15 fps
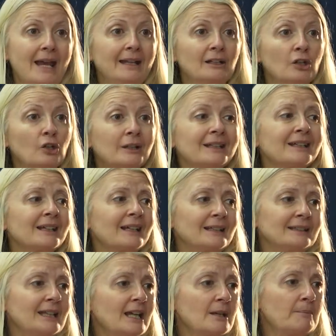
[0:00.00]
learning
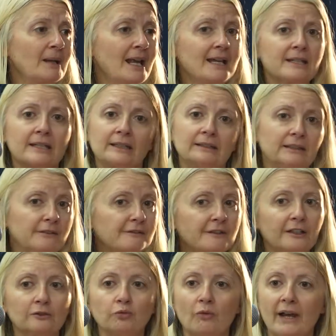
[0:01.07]
can take place in
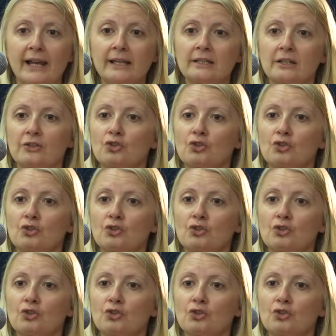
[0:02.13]
different ways.